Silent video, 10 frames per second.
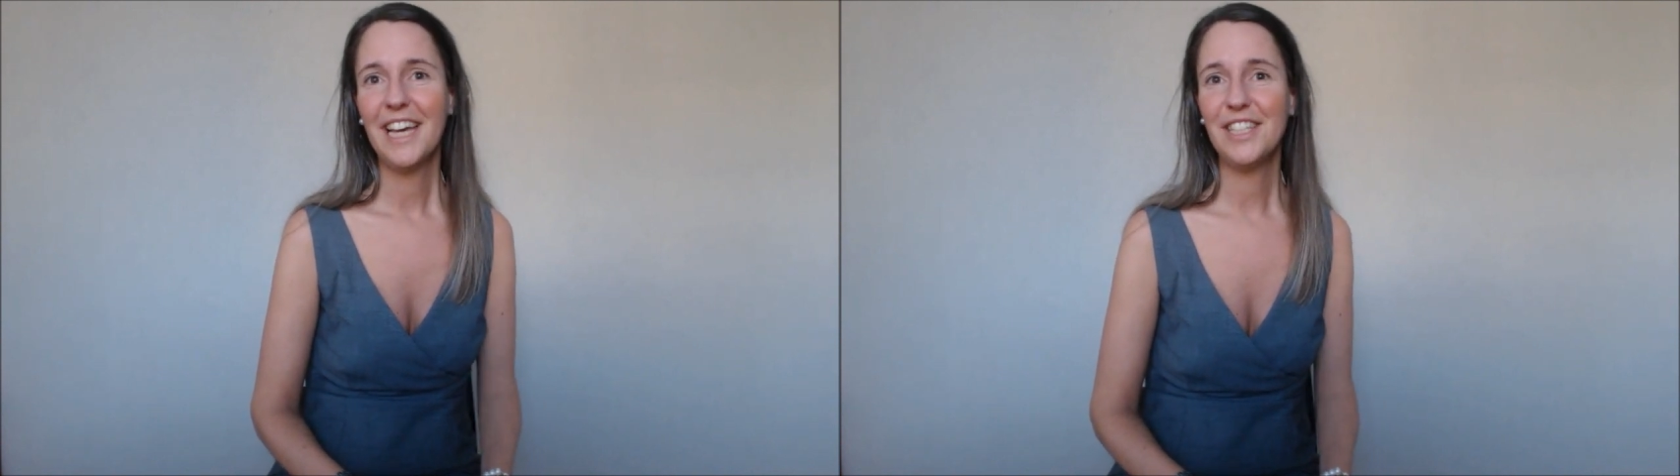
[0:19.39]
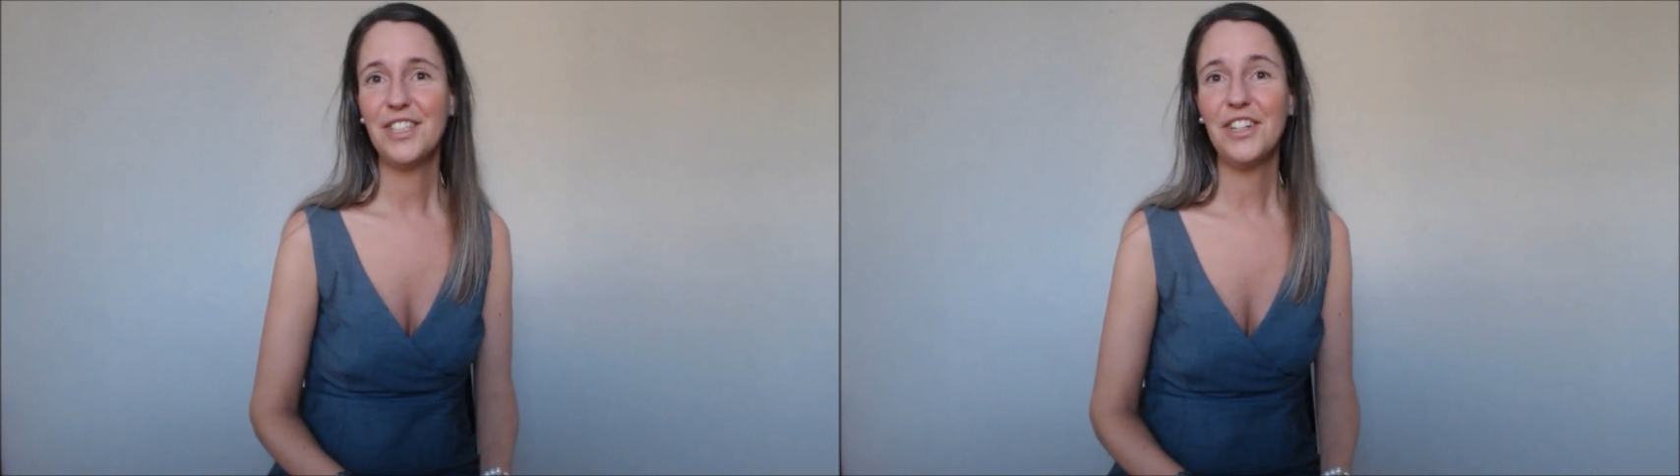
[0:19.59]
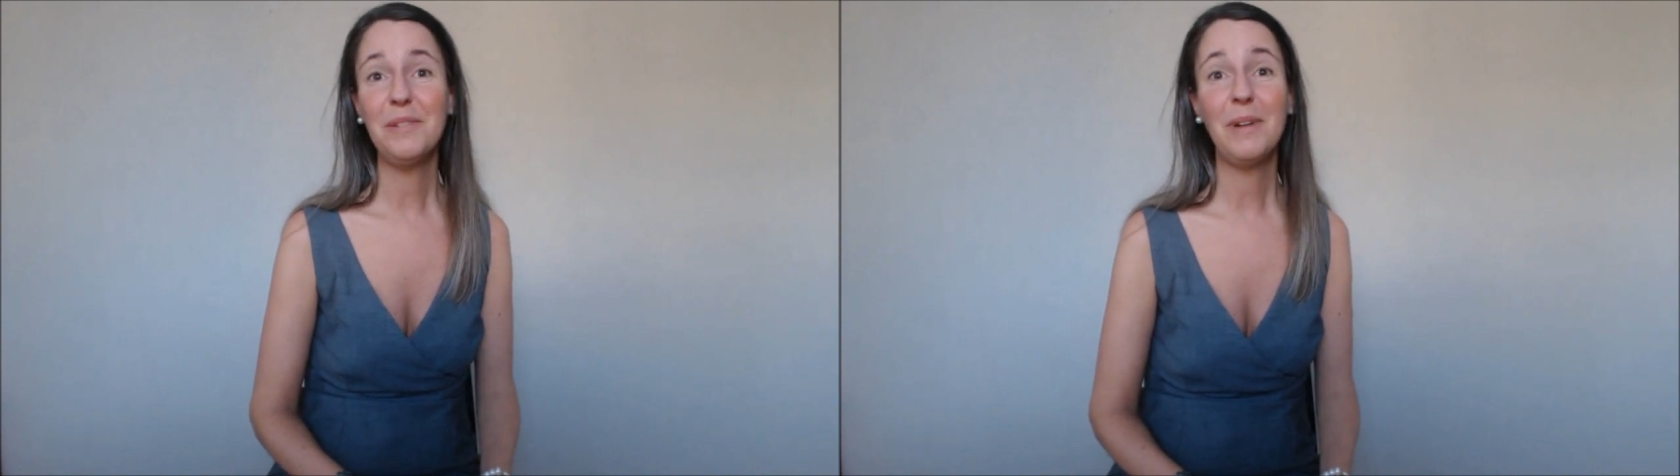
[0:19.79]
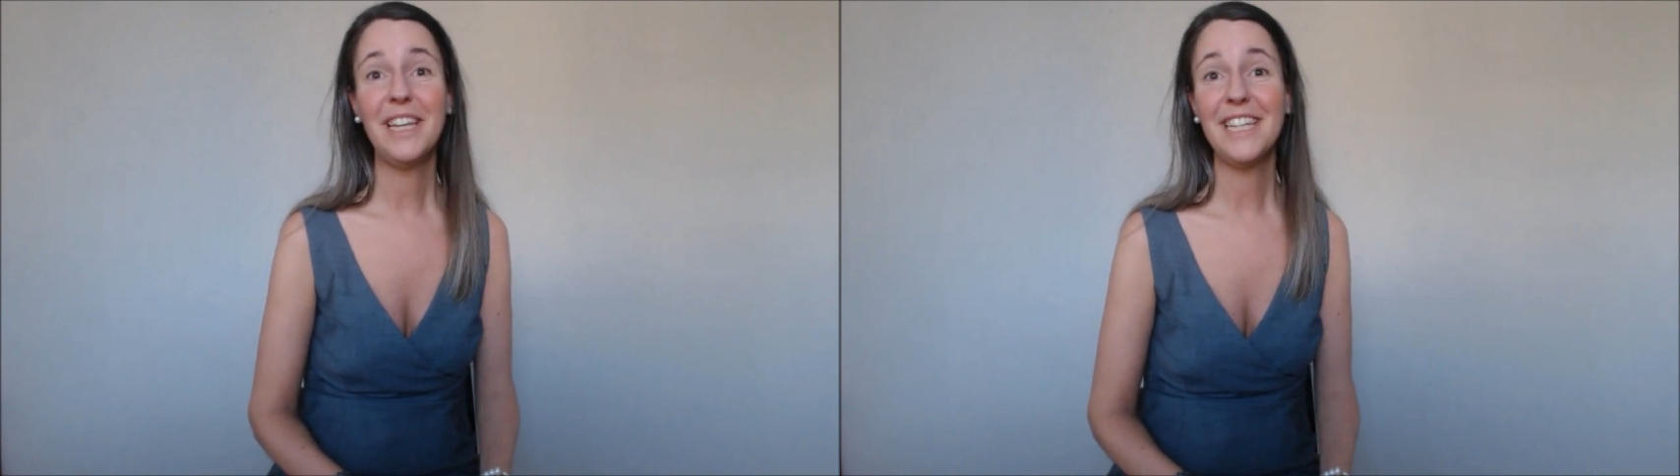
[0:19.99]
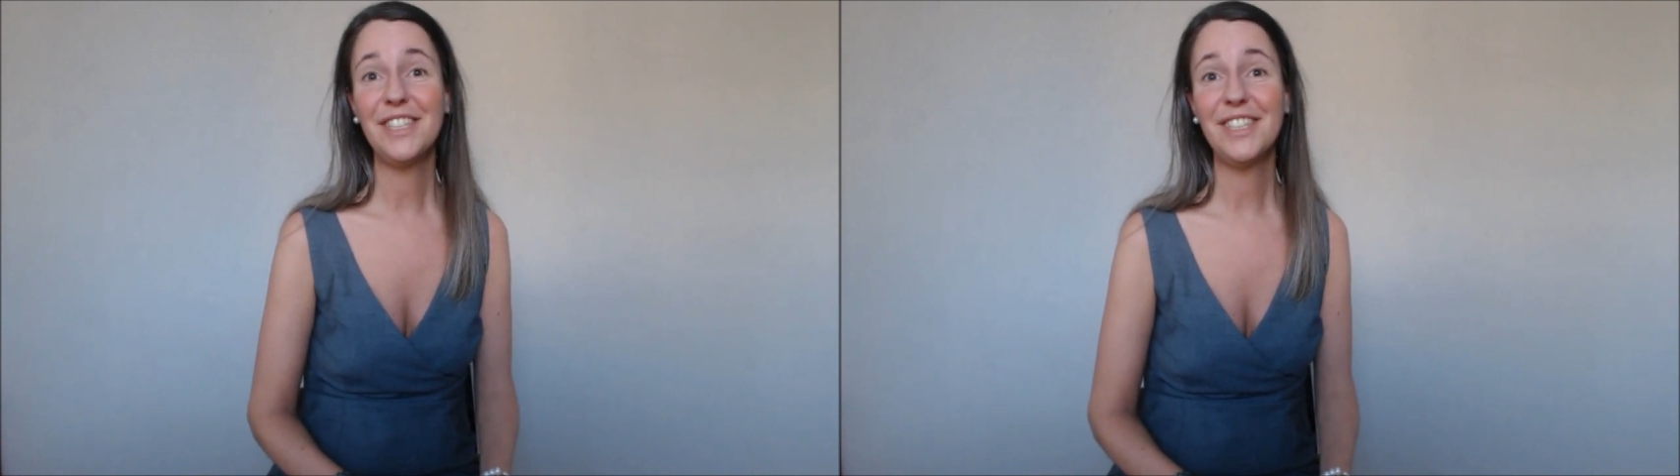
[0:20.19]
I started
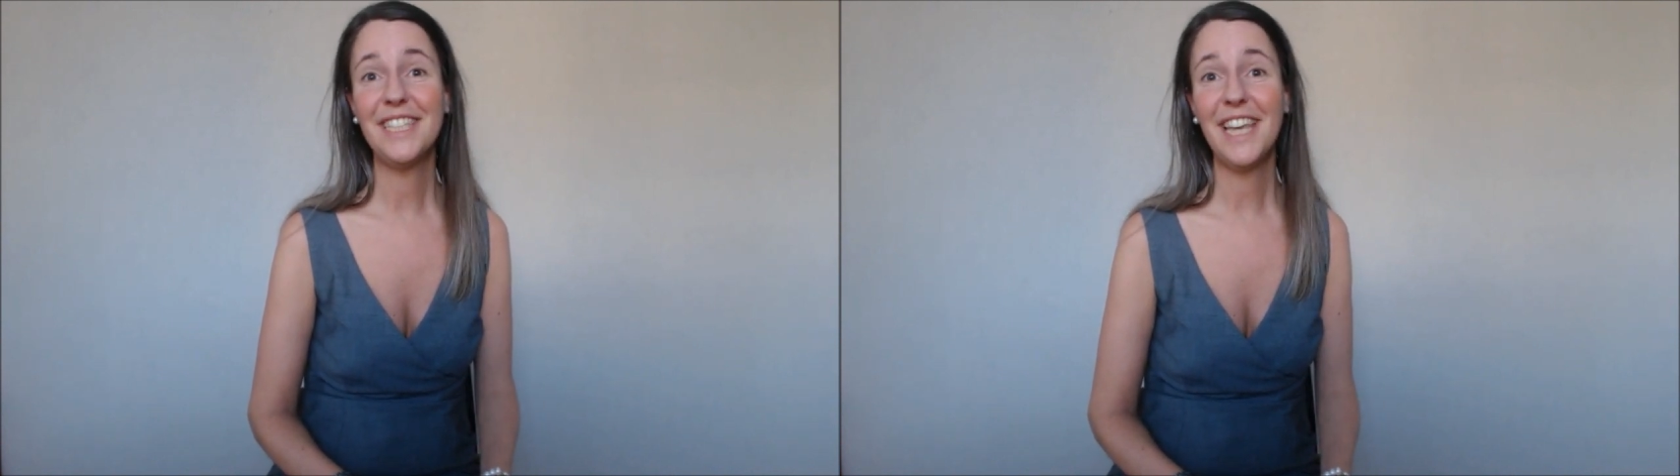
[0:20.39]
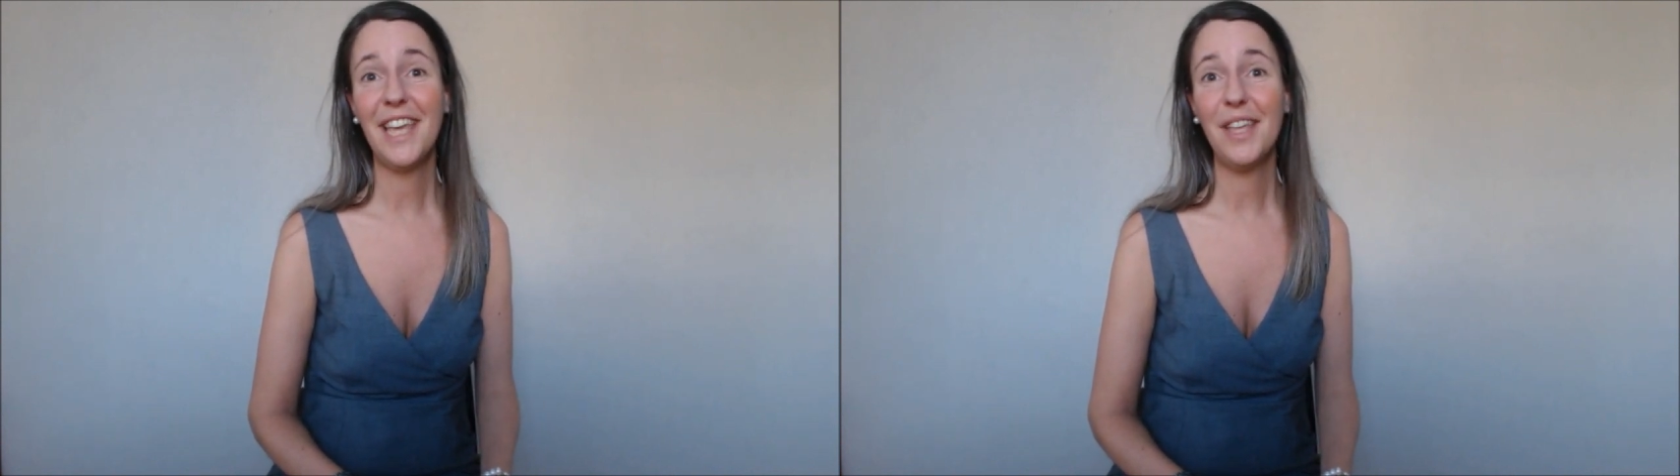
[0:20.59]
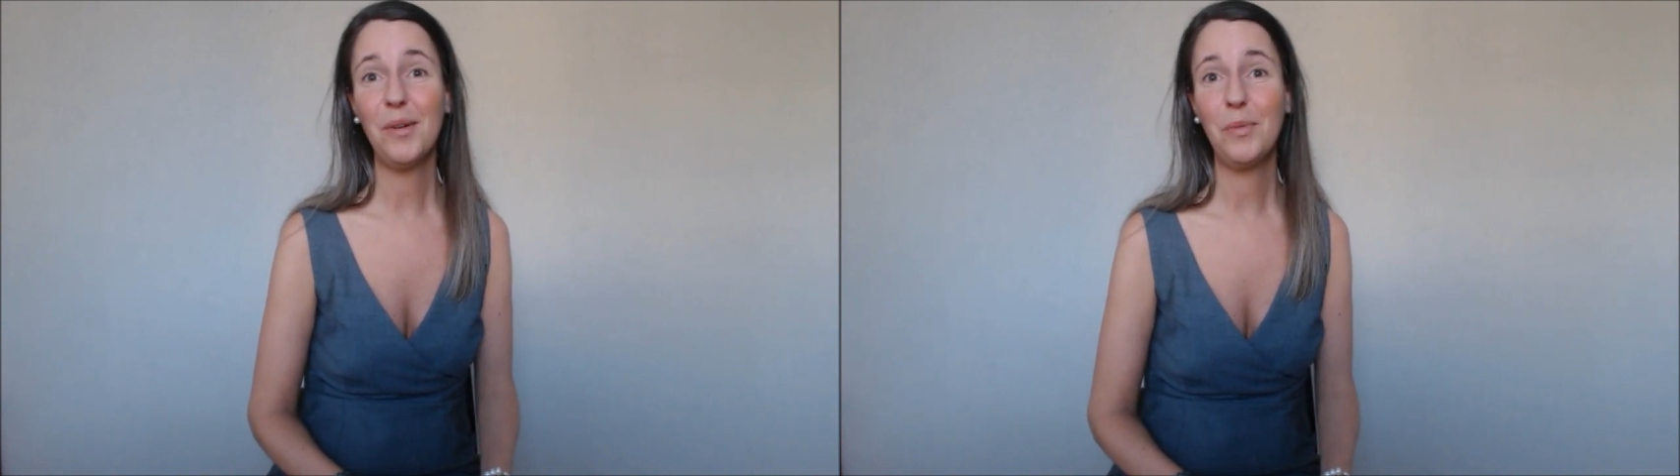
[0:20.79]
my day today